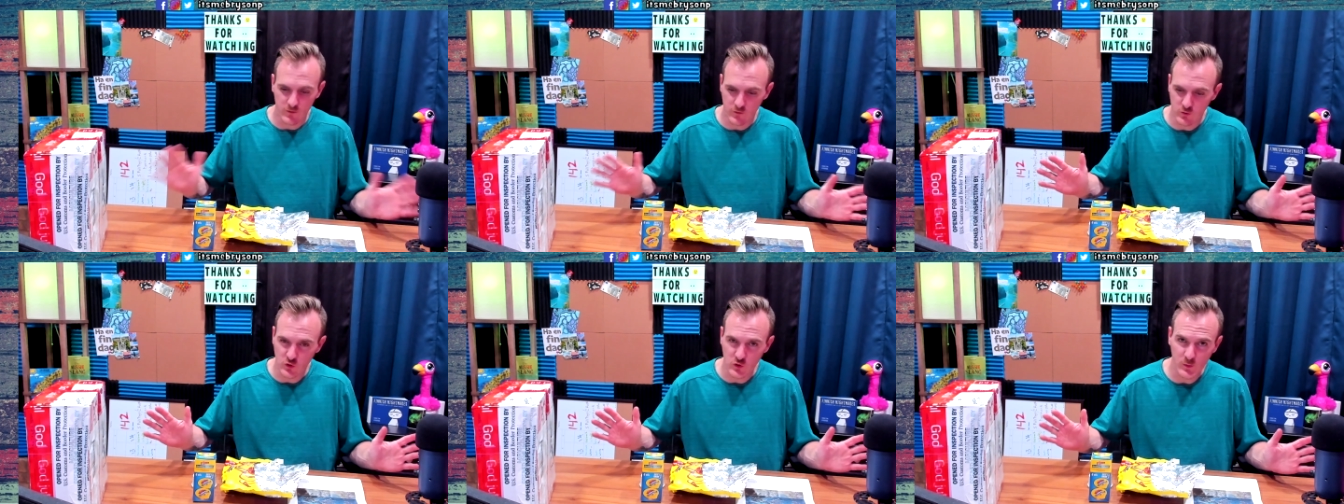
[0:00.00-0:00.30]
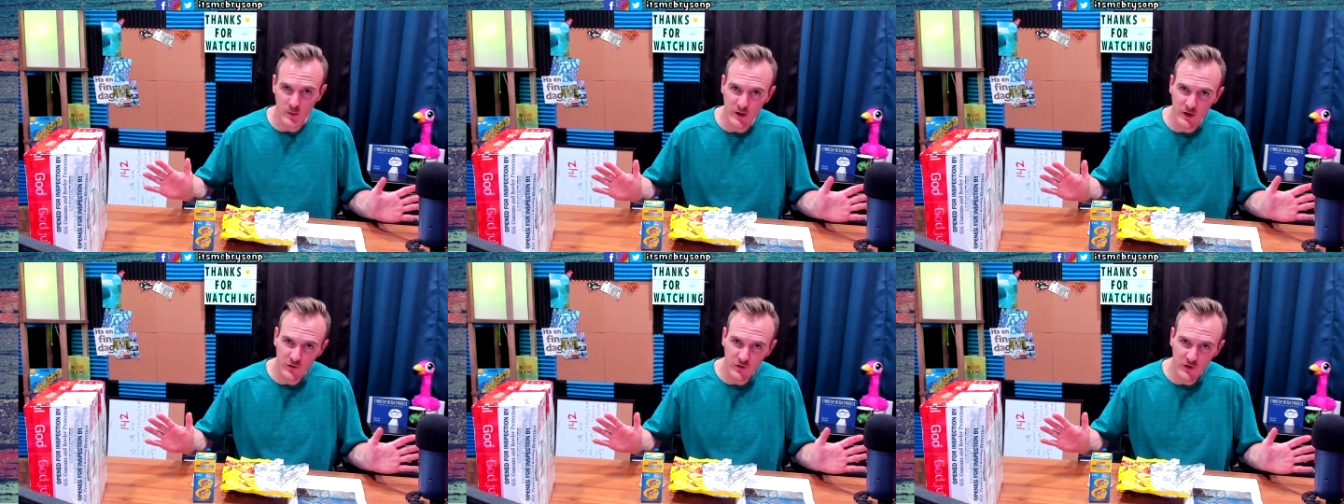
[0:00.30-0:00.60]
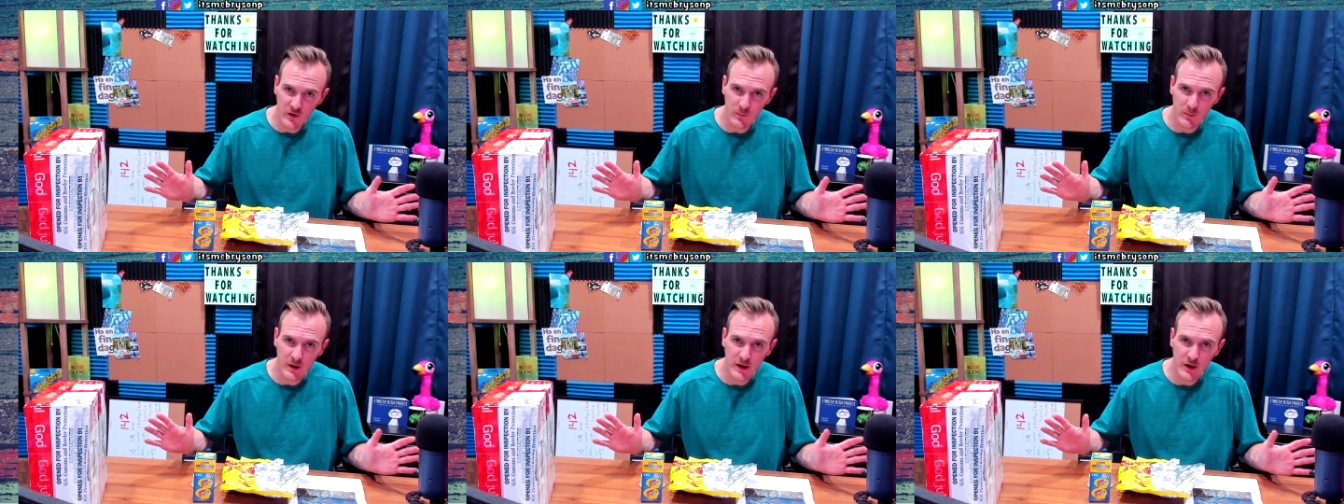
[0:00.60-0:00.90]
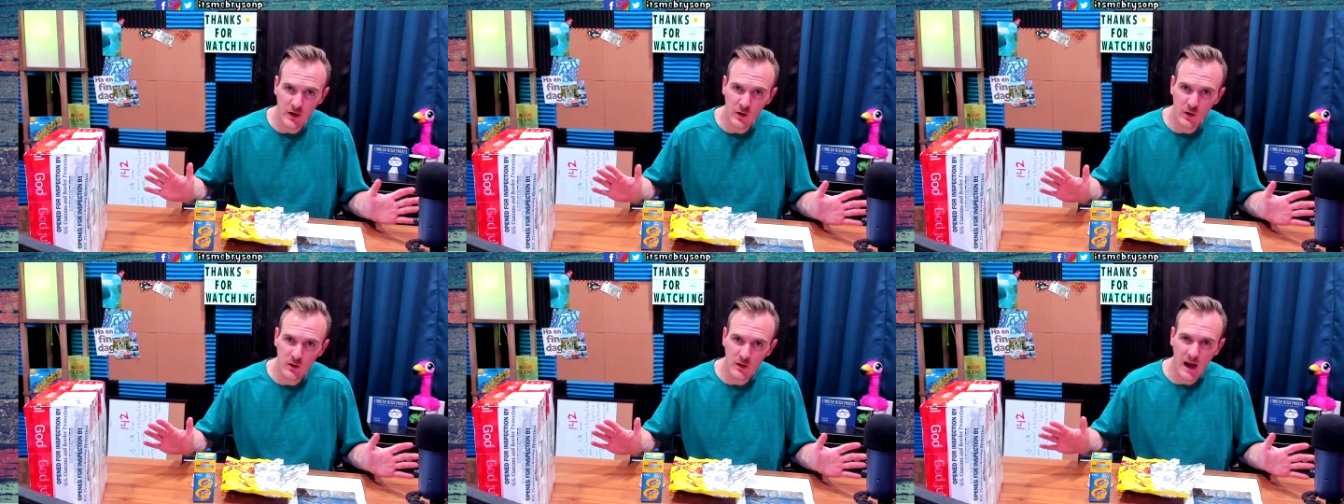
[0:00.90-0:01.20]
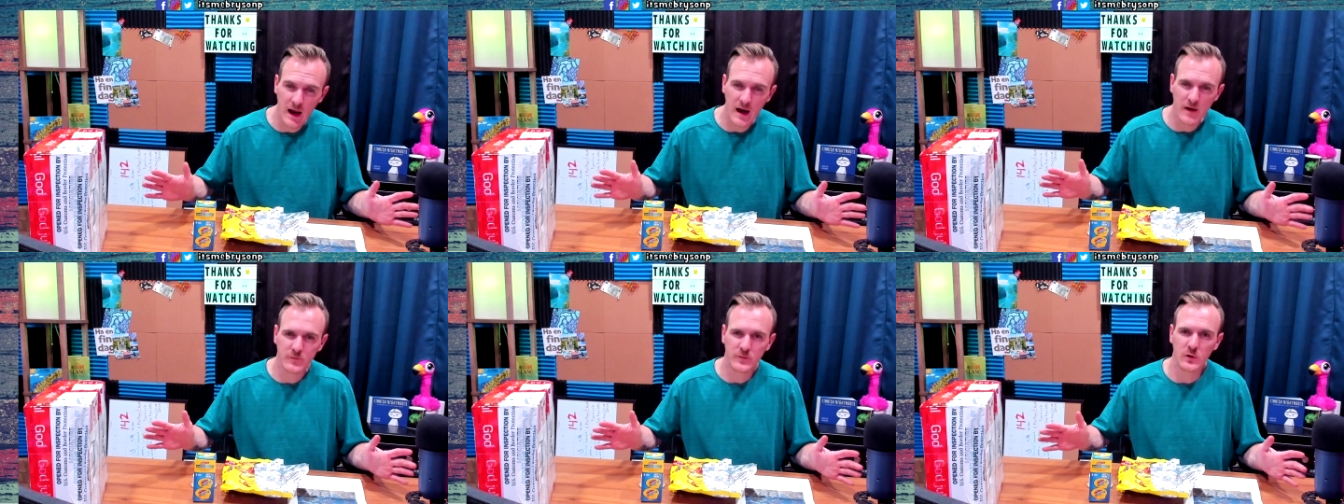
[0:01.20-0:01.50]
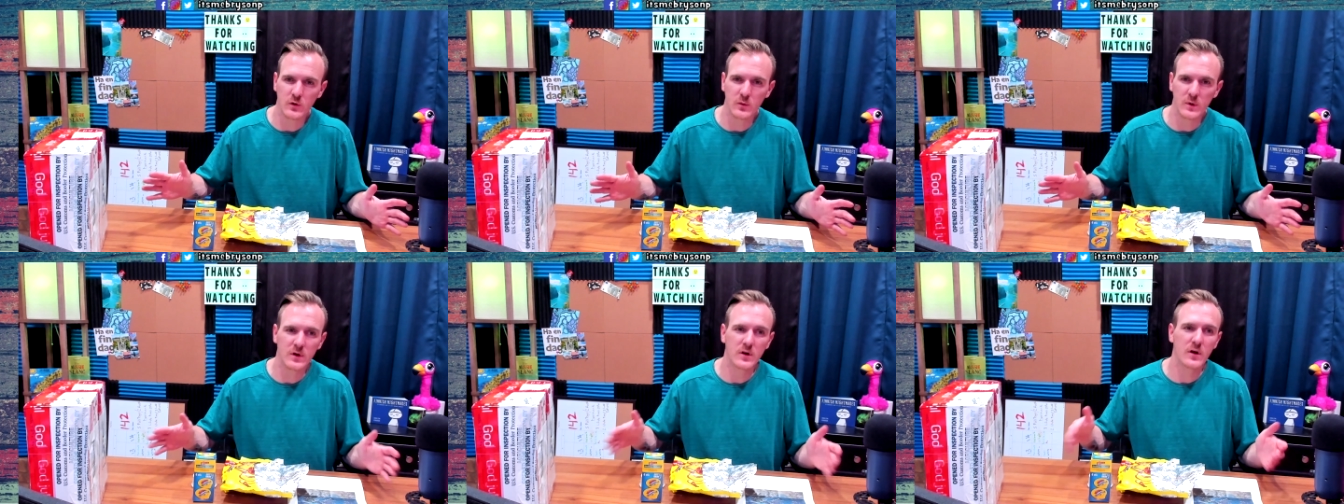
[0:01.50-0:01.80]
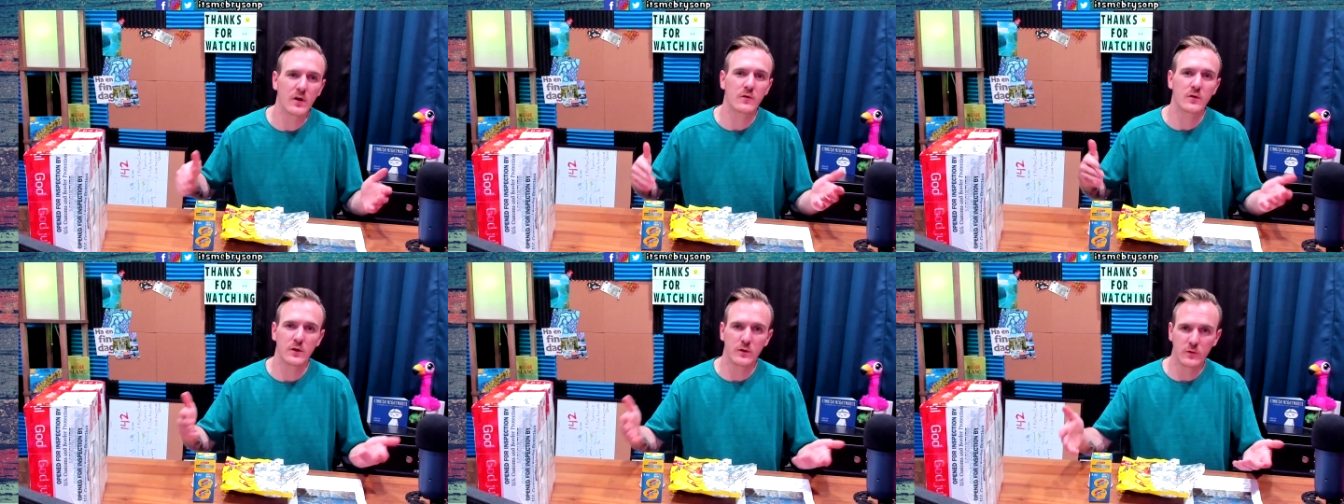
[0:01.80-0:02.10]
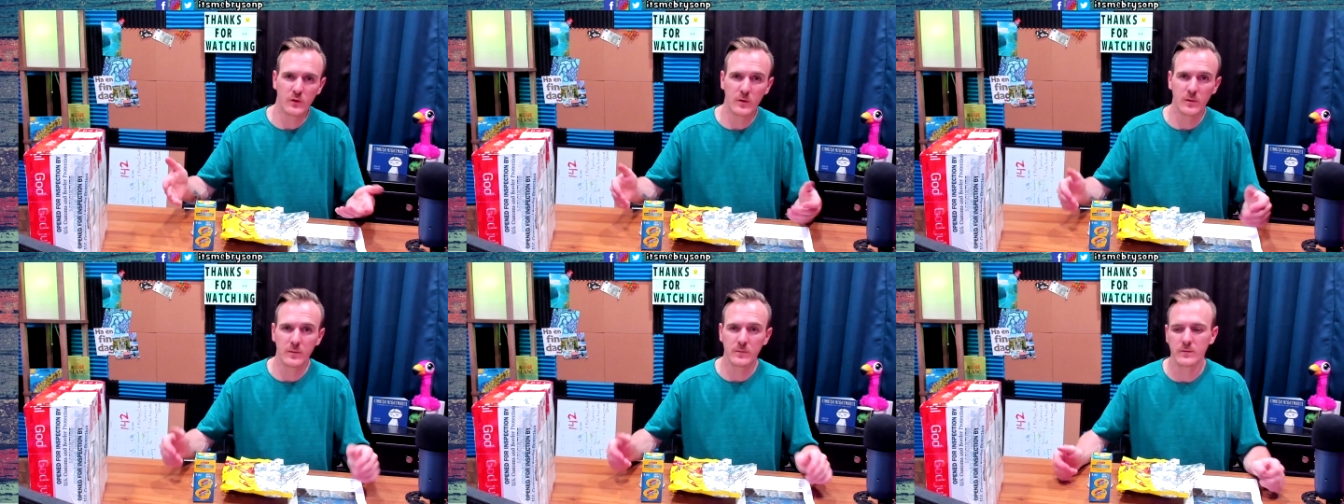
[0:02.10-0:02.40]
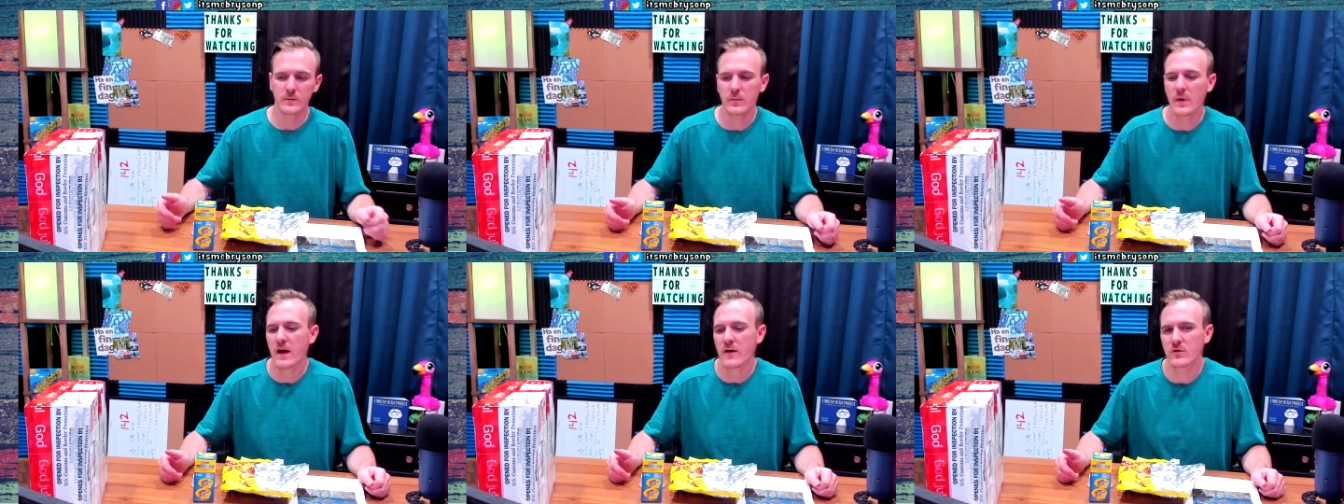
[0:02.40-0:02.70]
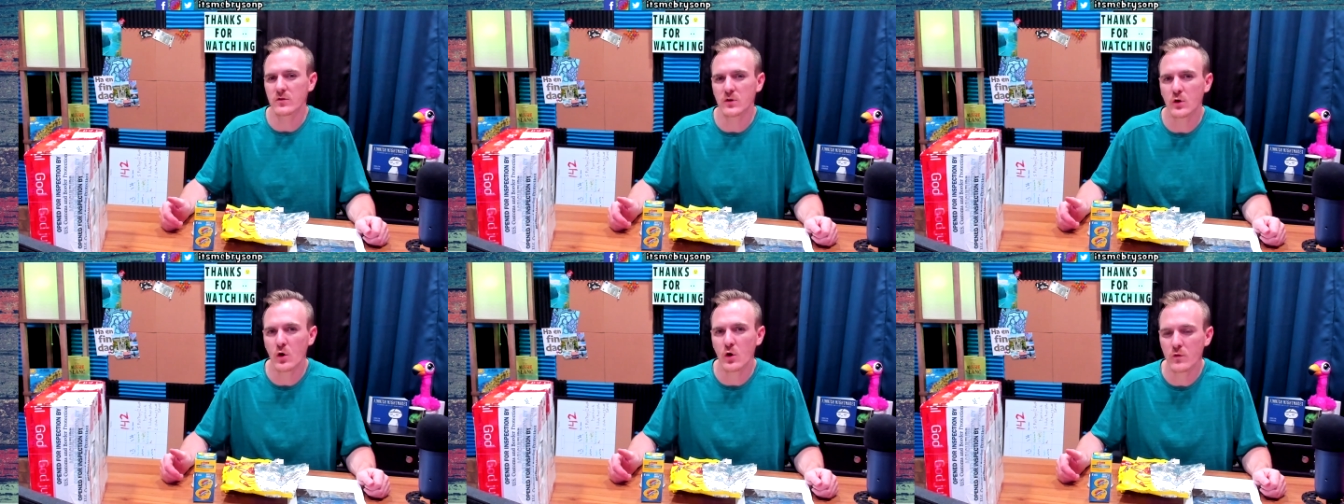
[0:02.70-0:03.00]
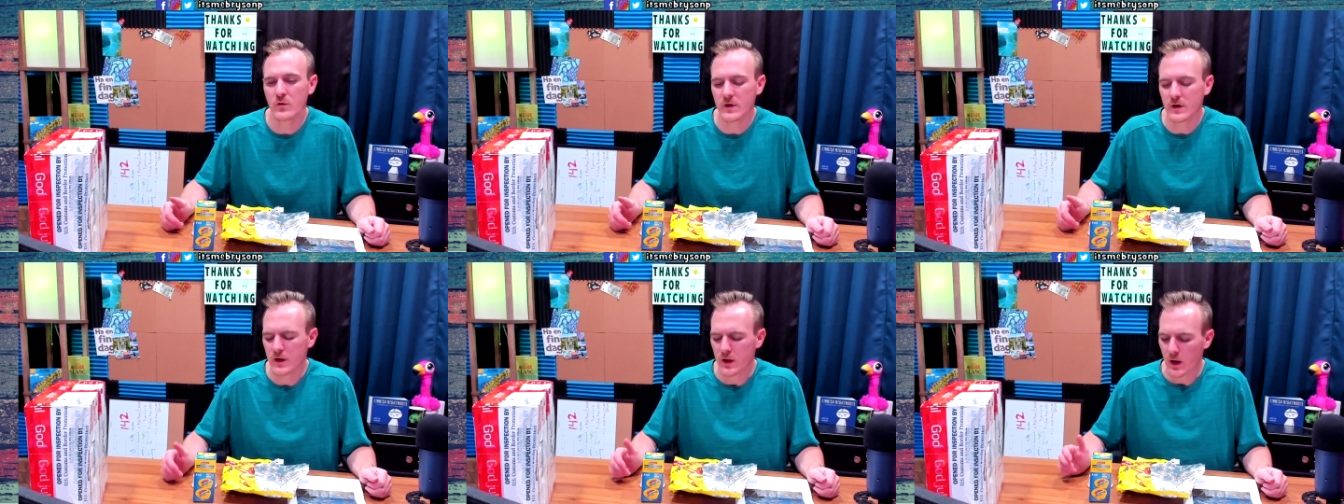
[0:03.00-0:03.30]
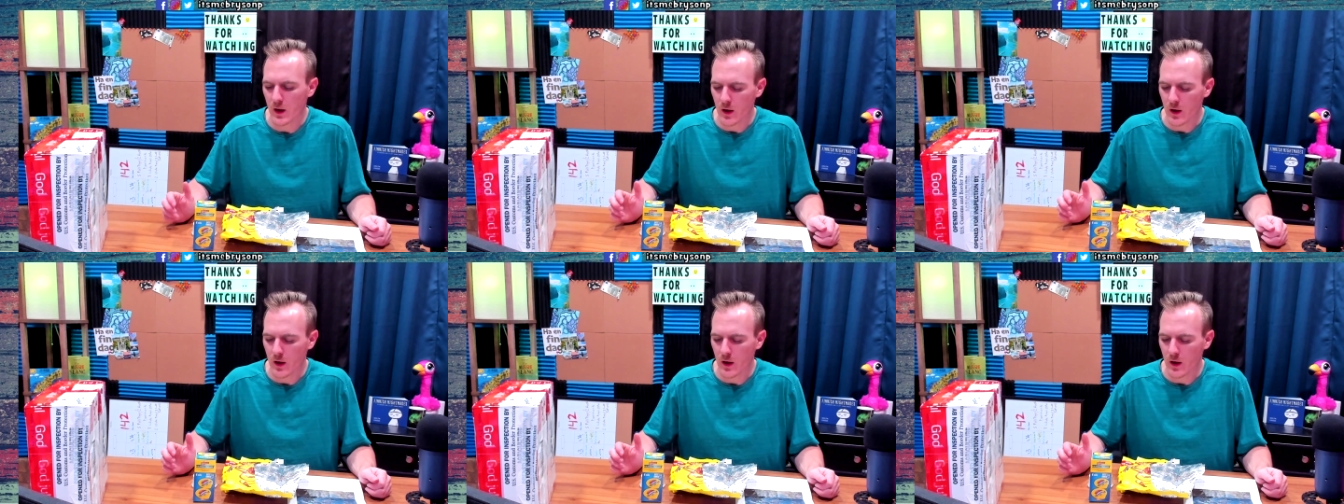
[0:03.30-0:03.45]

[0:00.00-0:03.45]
tremendously better after recovering from having COVID.